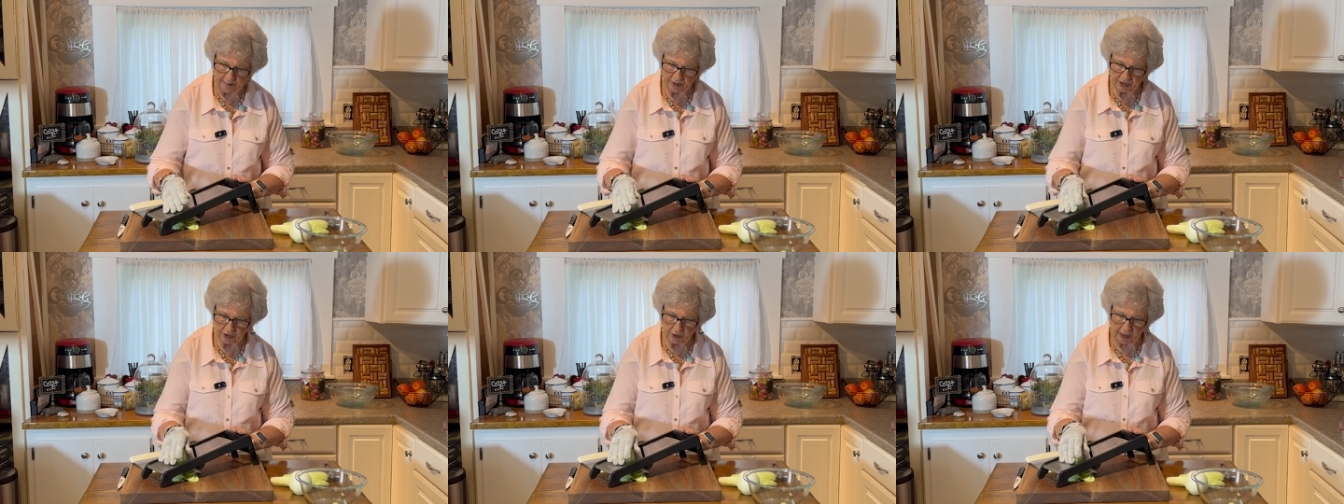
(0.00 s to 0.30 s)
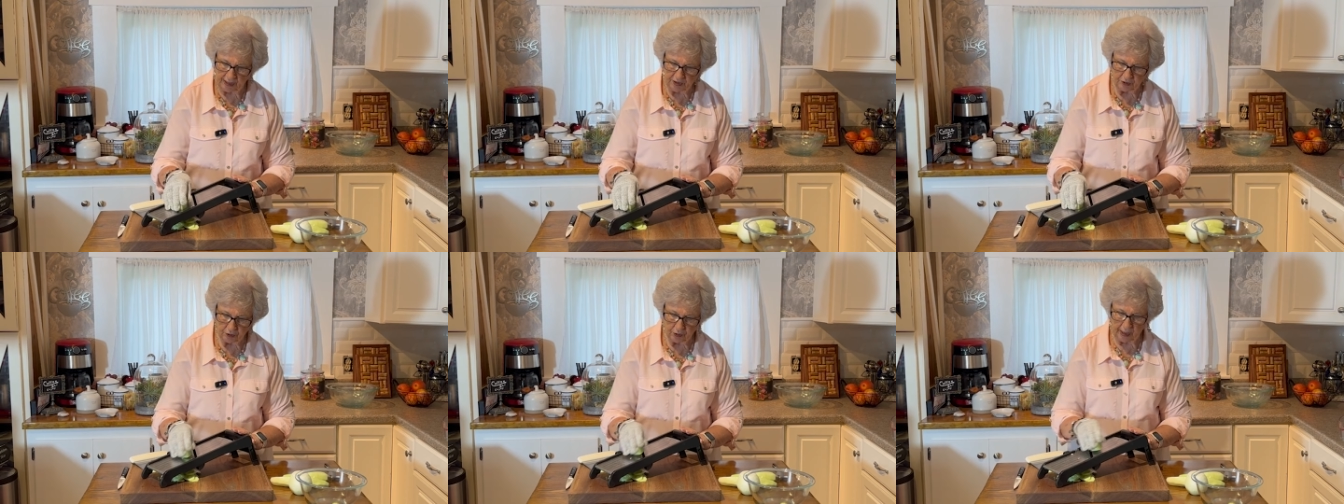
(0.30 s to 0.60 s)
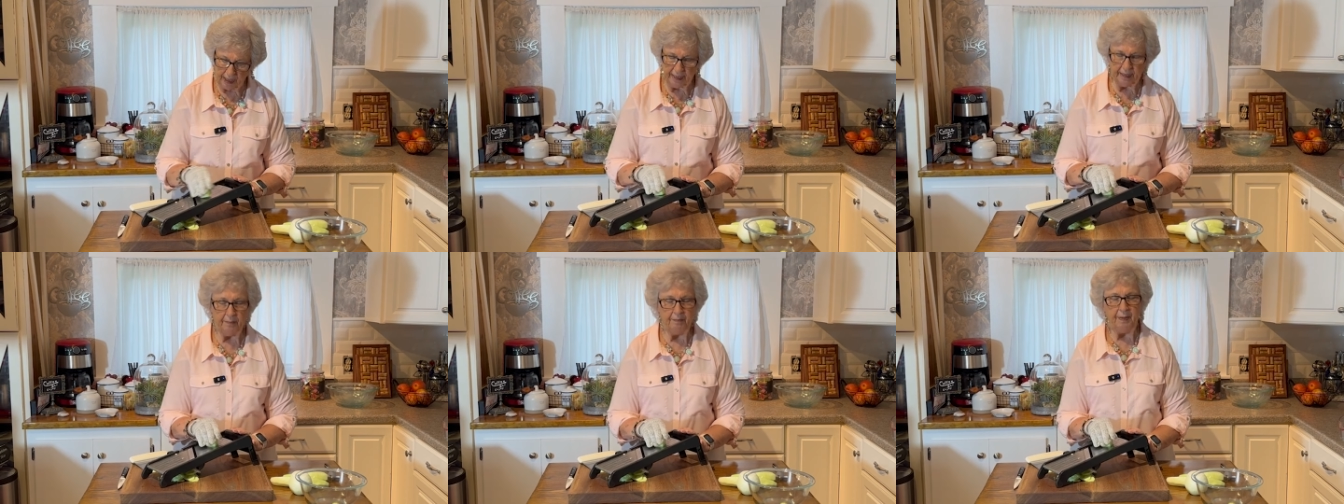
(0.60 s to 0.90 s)
So I
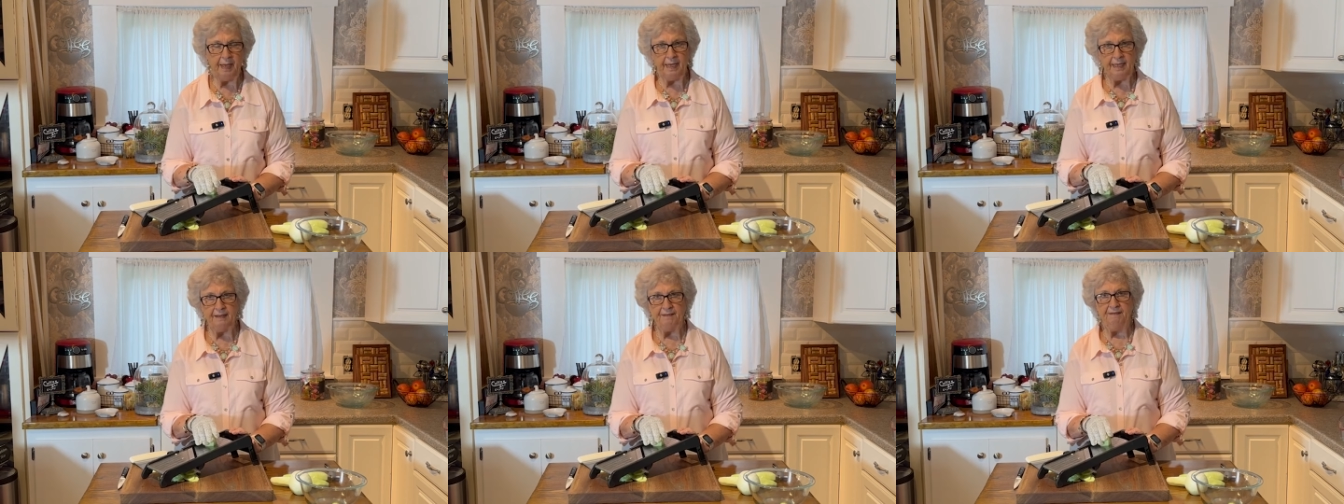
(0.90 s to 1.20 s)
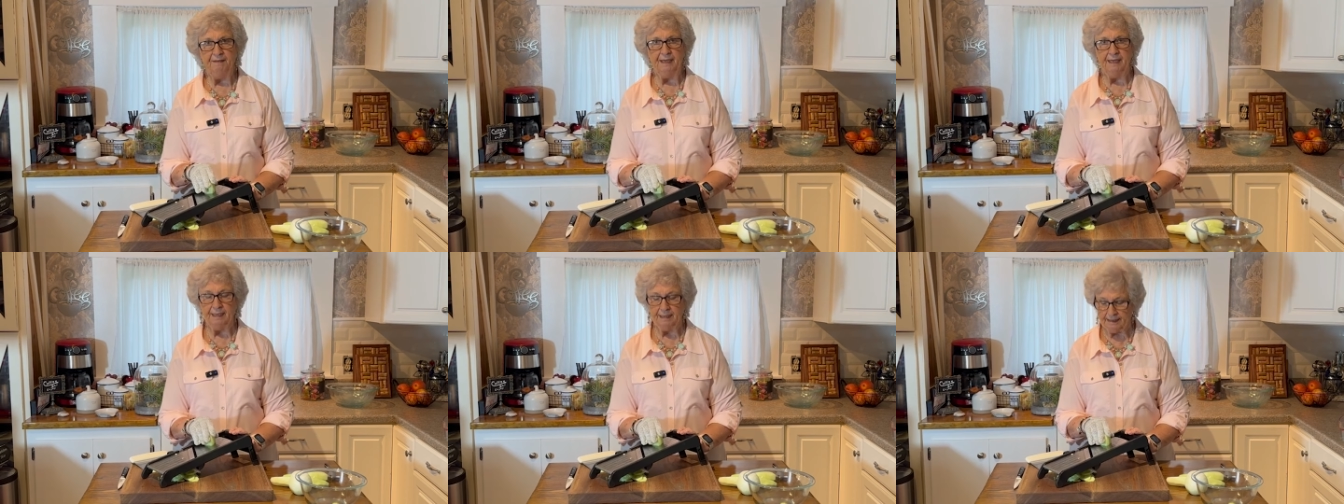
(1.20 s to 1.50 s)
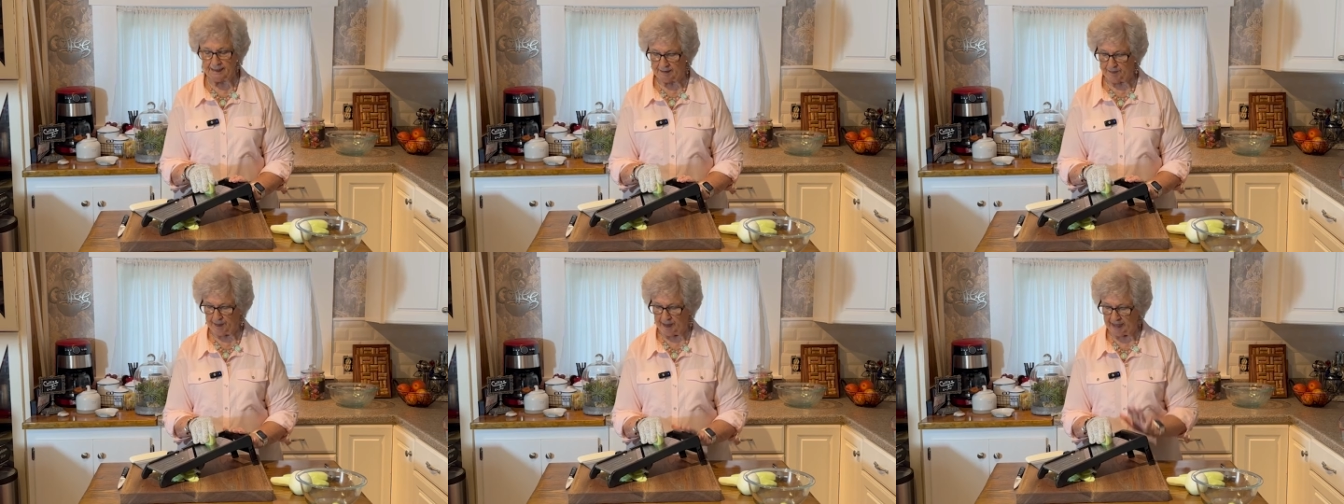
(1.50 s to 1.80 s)
try to make
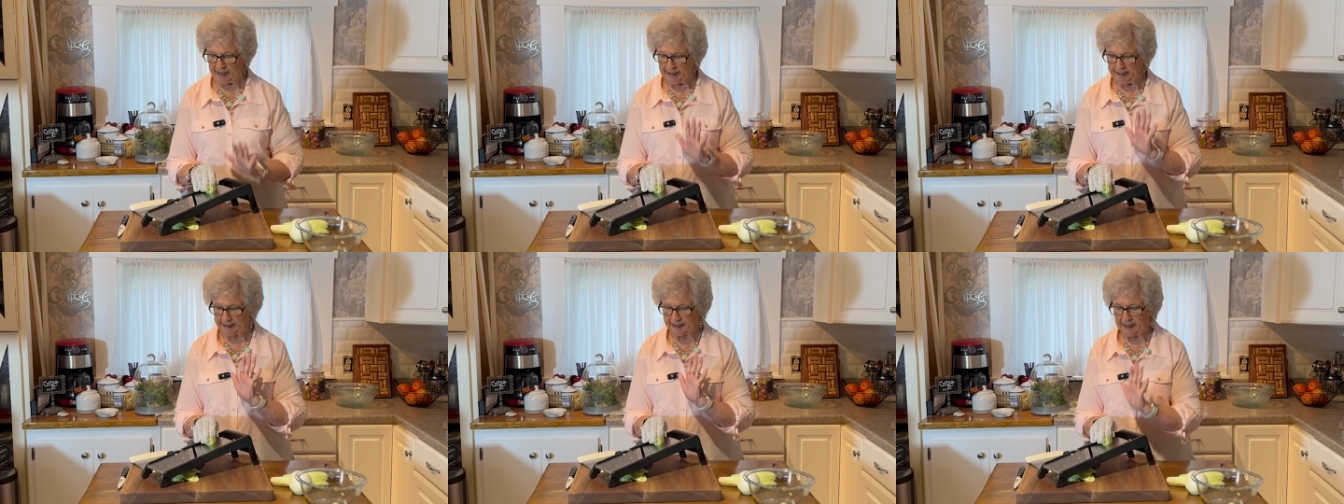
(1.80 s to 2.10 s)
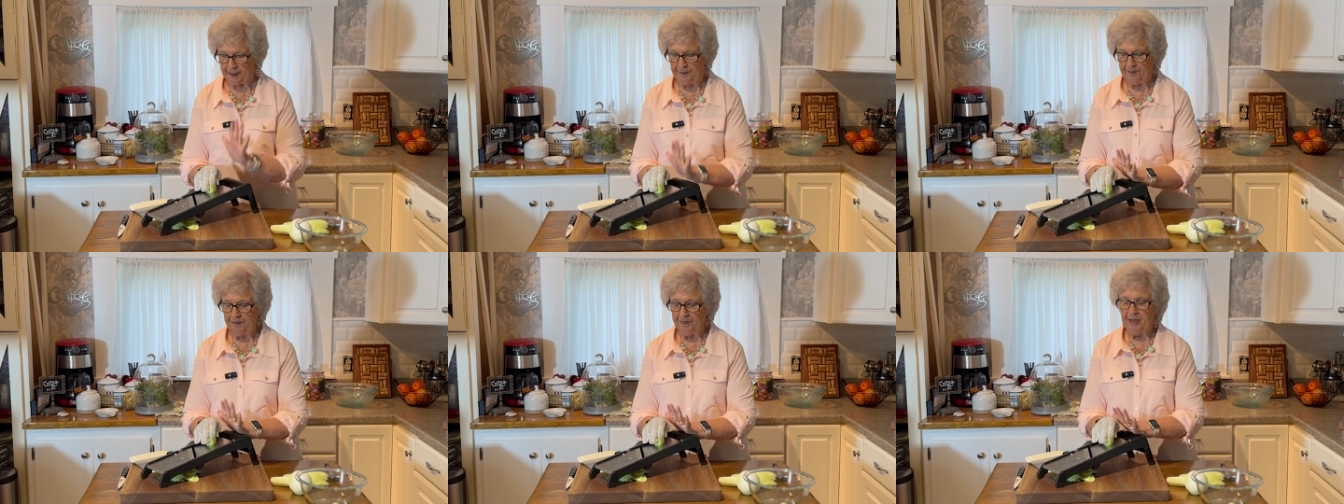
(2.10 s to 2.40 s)
this because